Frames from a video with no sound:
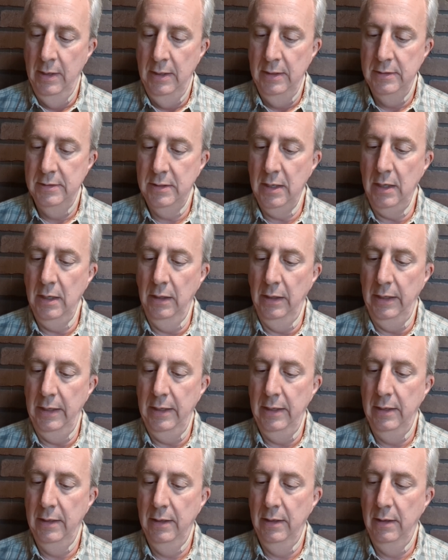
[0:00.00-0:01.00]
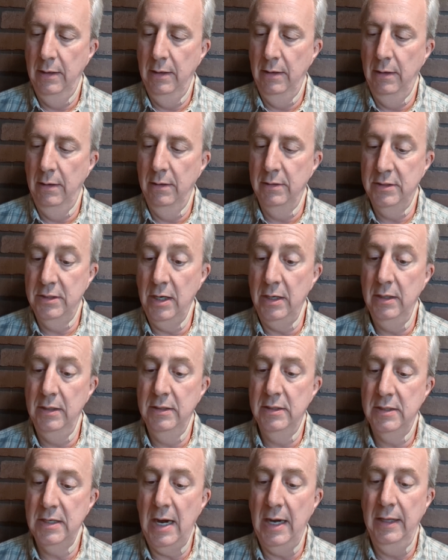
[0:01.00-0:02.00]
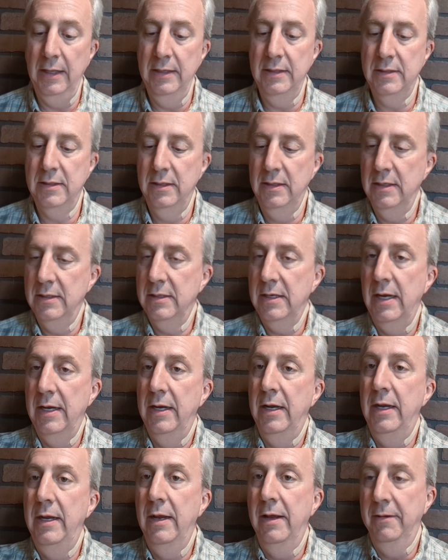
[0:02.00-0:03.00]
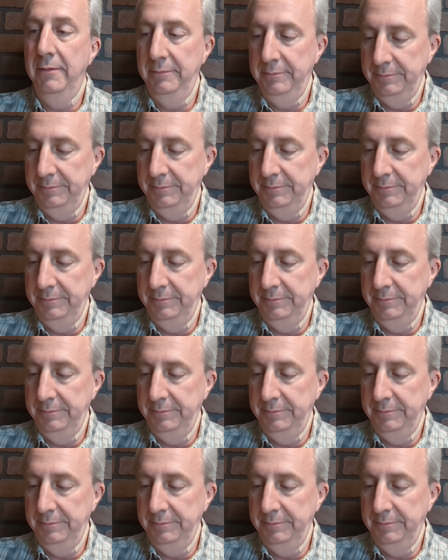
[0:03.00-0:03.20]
Suddenly, a sudden silence descended.